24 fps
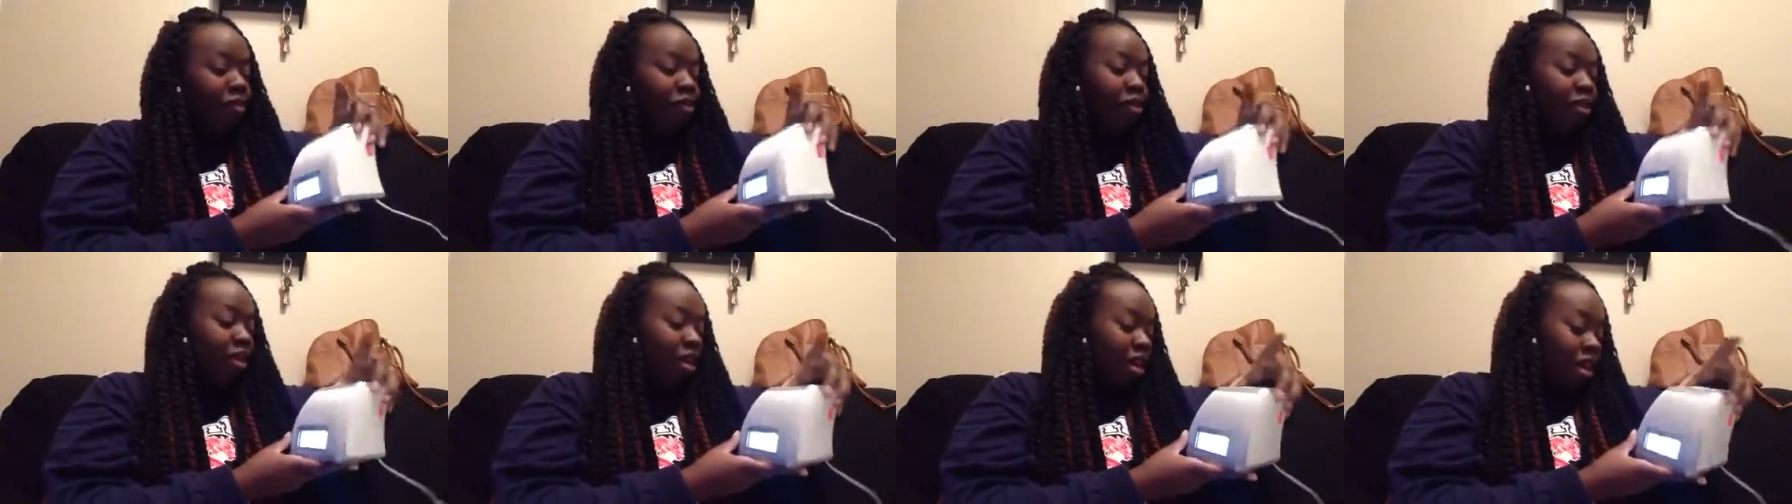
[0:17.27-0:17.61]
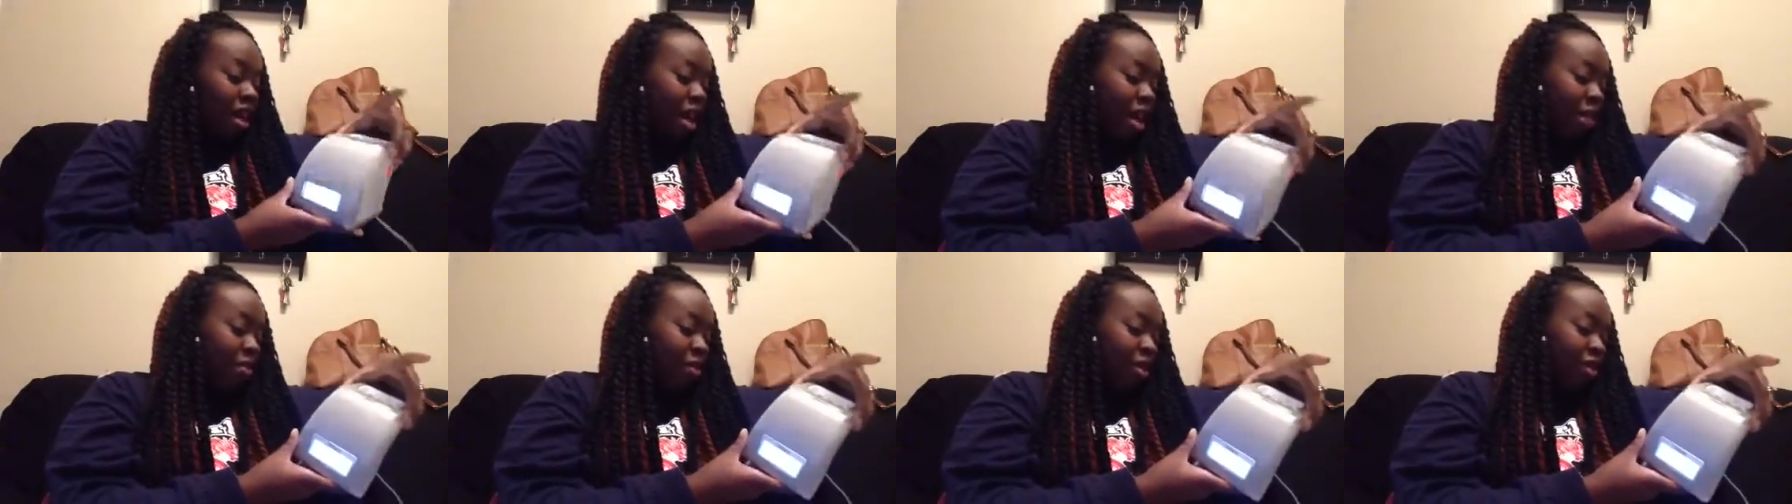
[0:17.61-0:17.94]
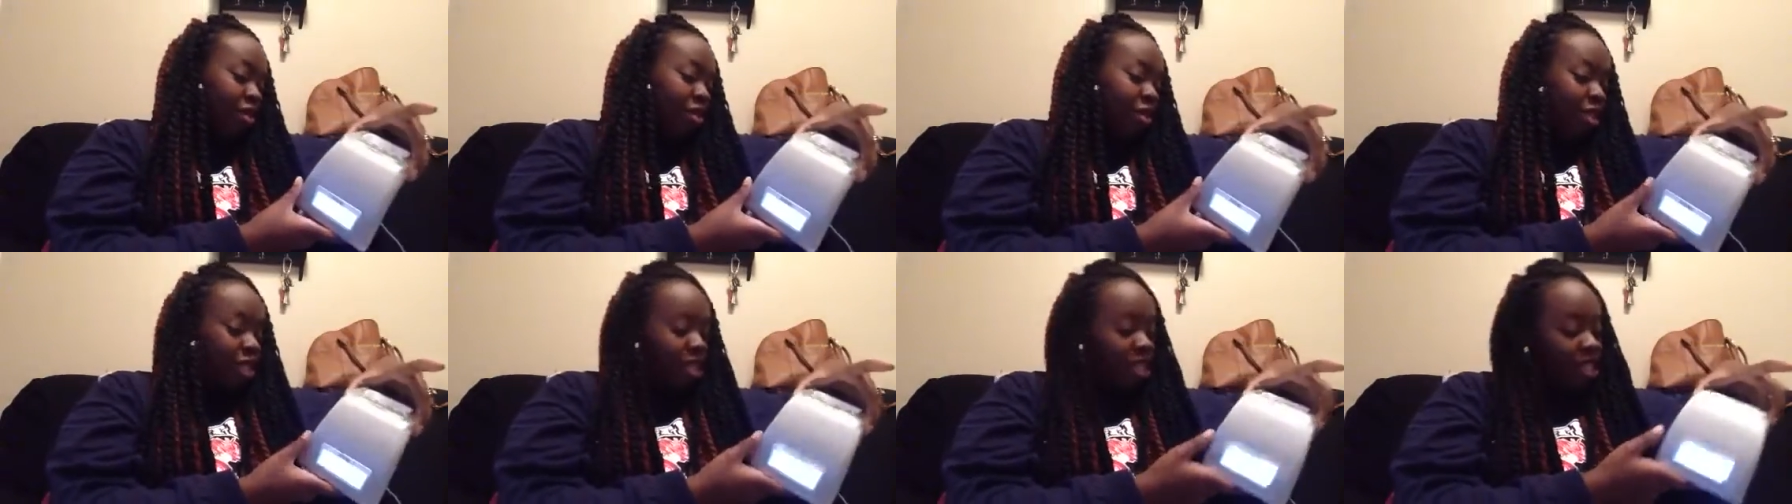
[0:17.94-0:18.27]
For how
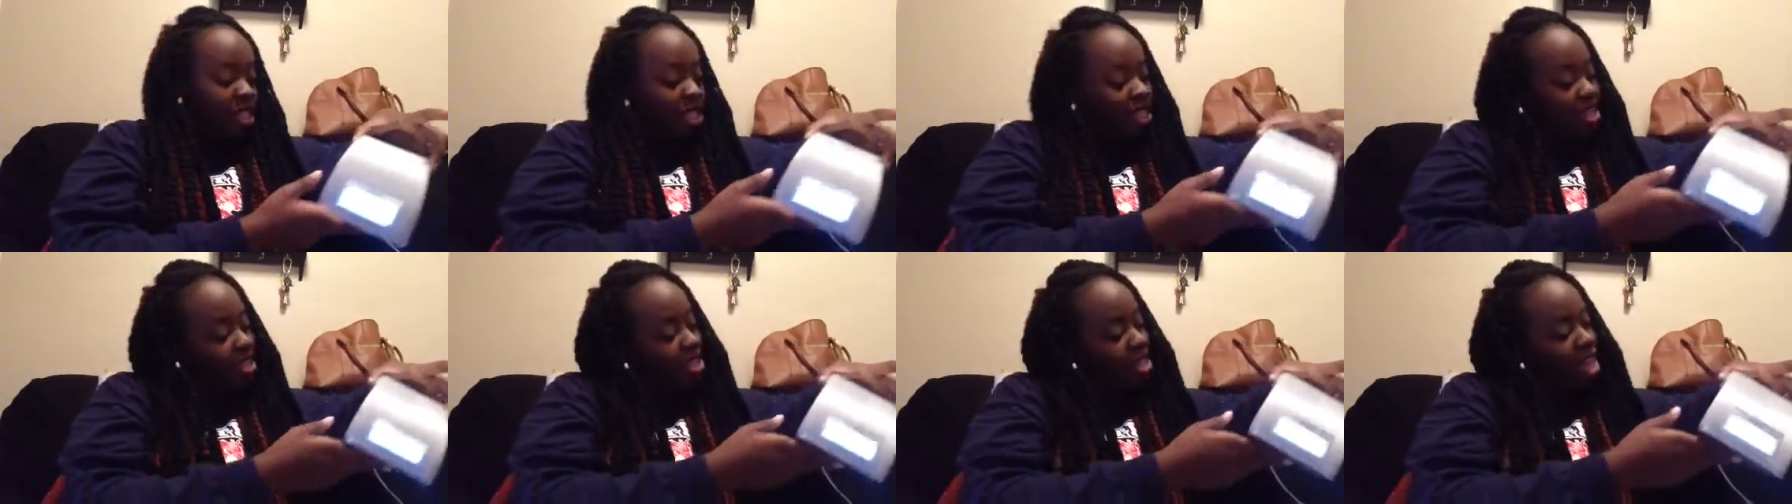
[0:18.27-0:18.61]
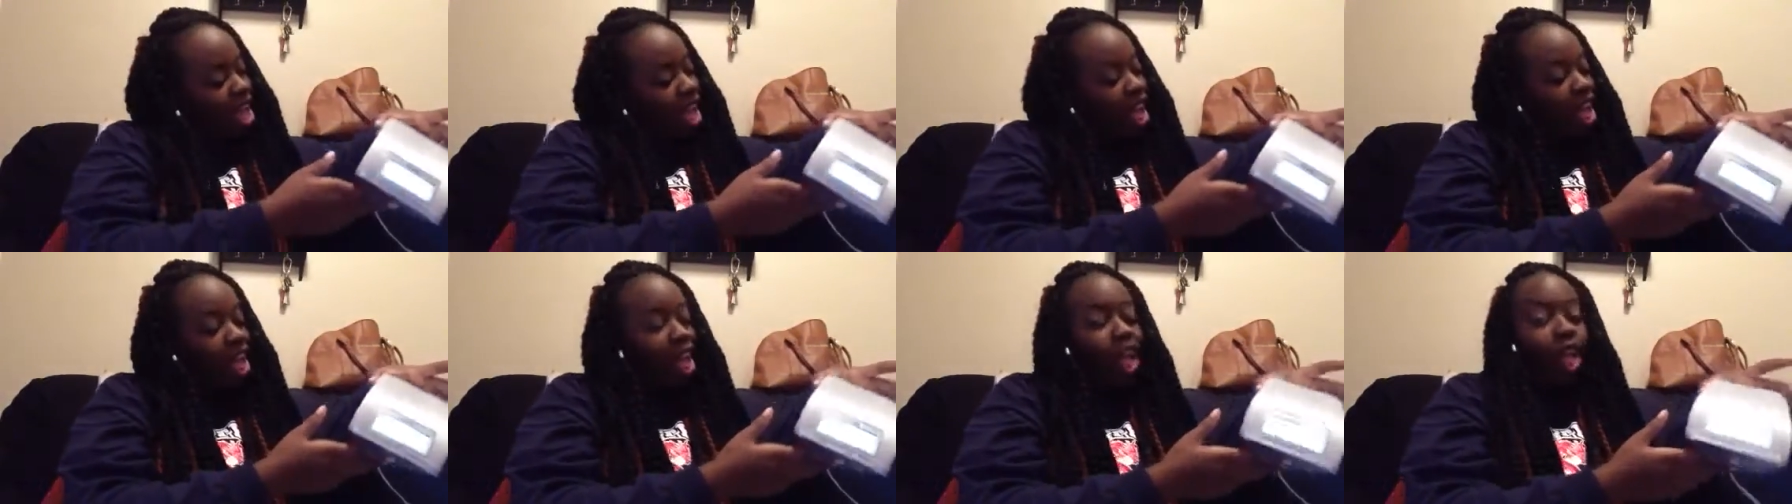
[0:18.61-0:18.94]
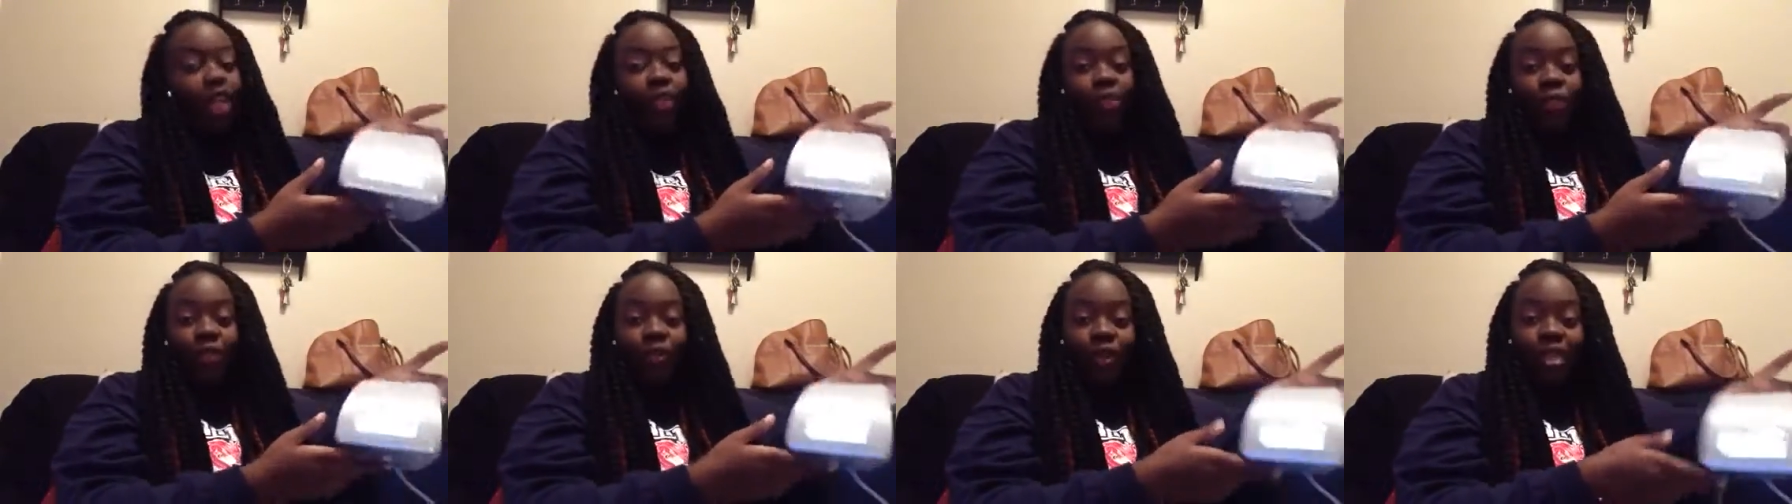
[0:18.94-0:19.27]
much was this?
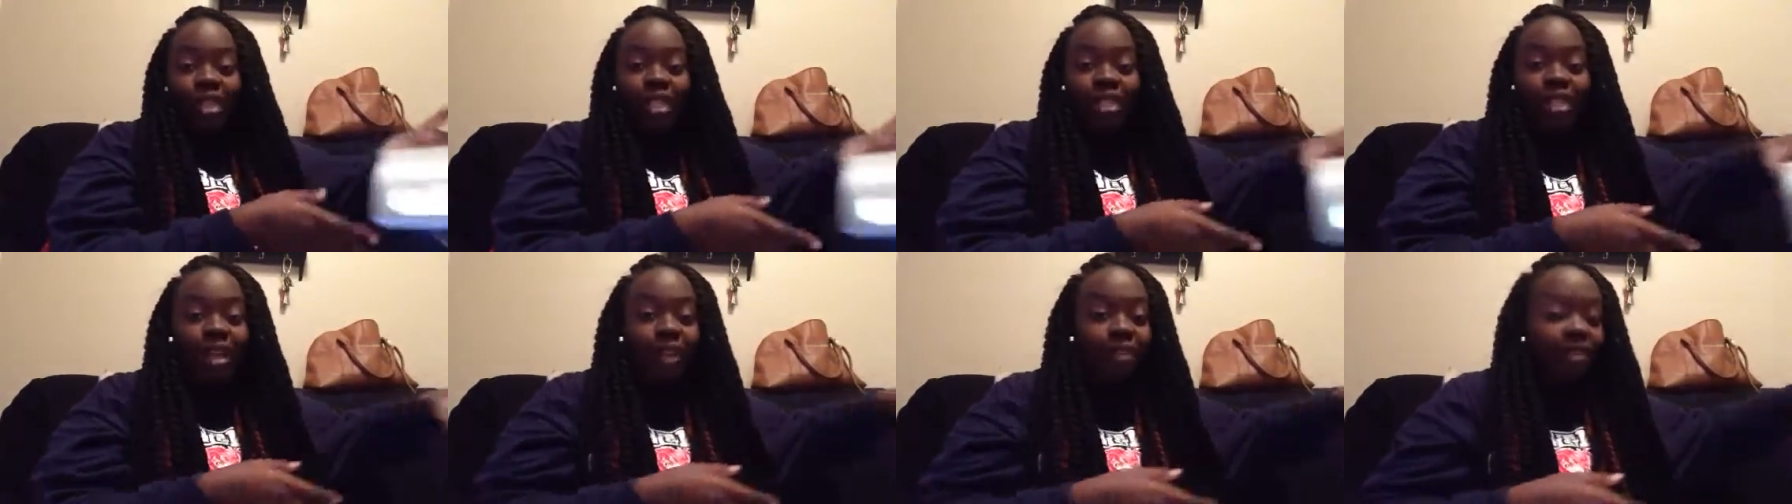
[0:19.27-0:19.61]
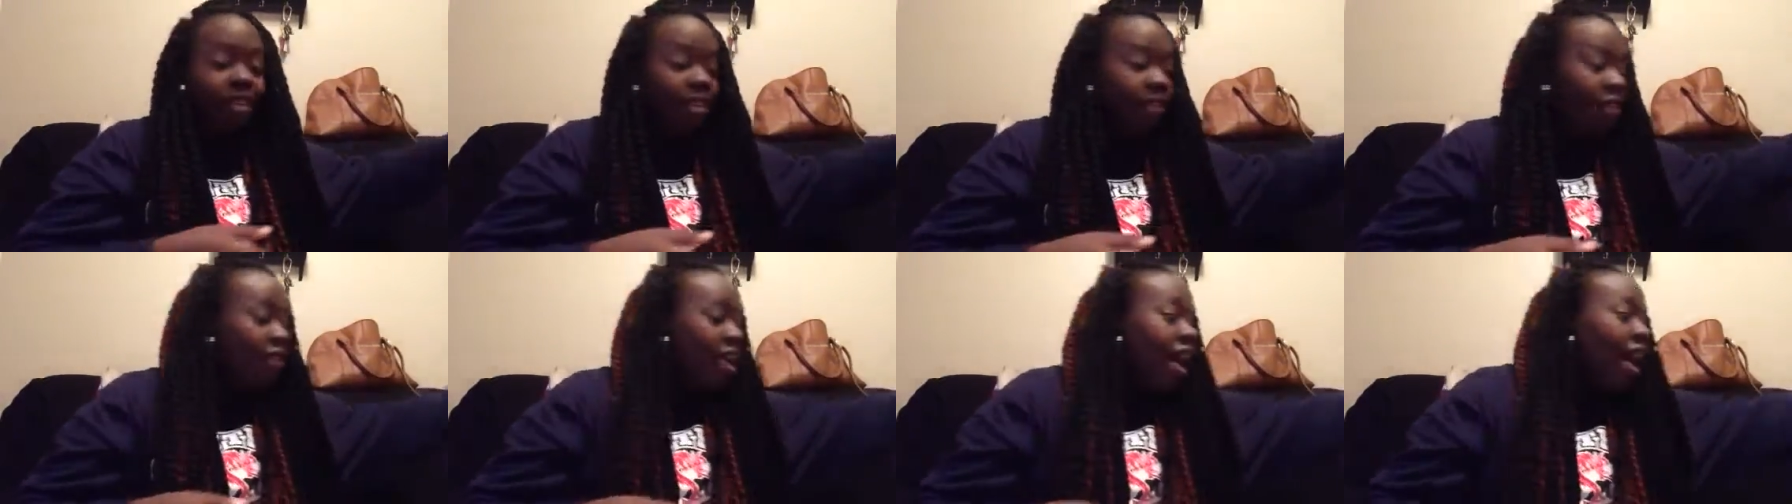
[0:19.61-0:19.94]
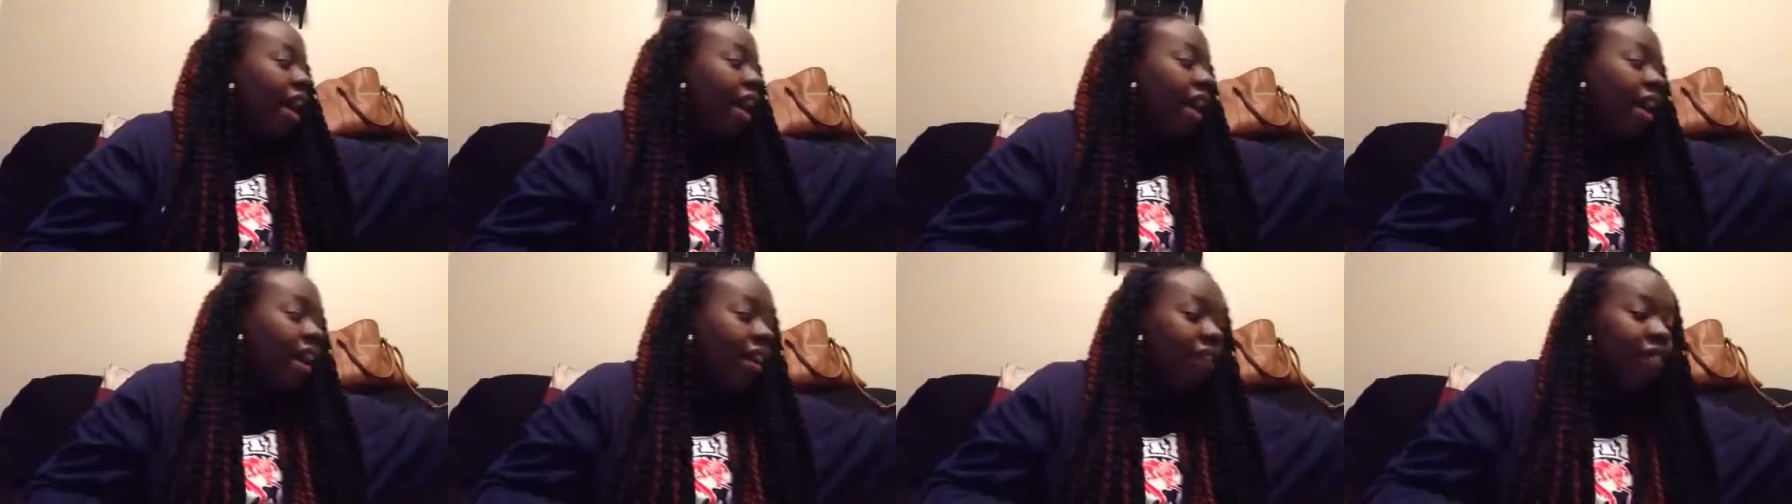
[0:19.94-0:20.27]

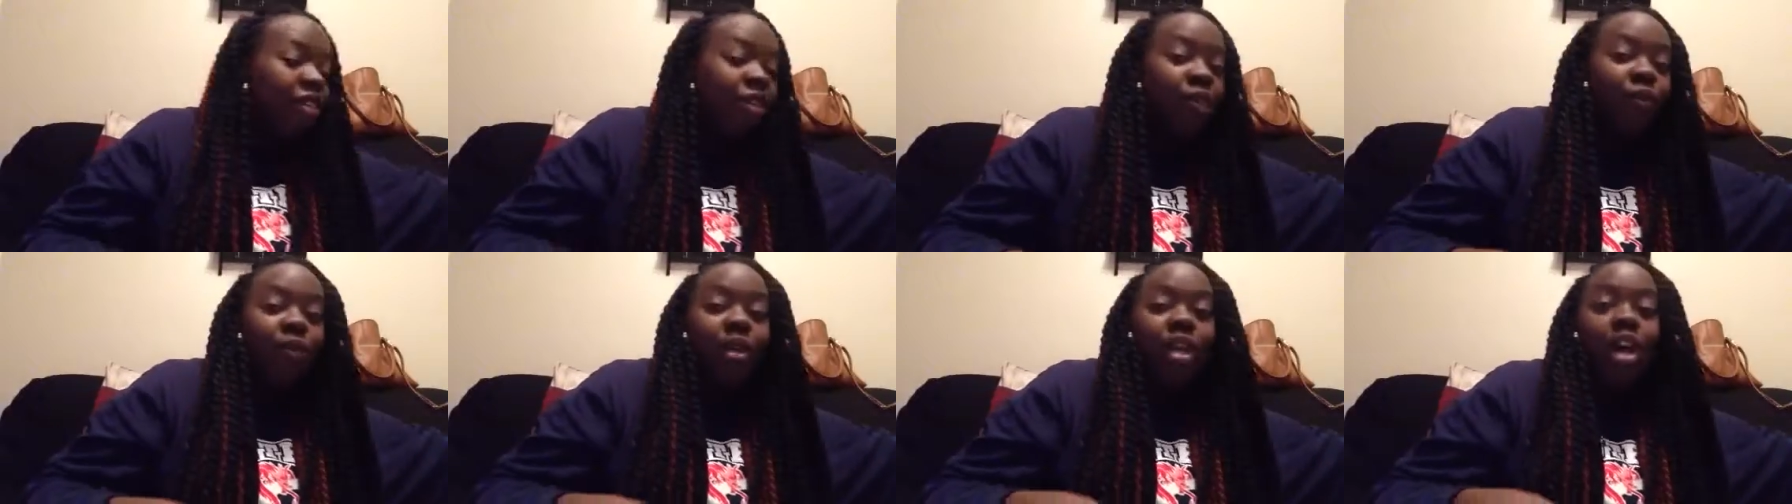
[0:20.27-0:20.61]
375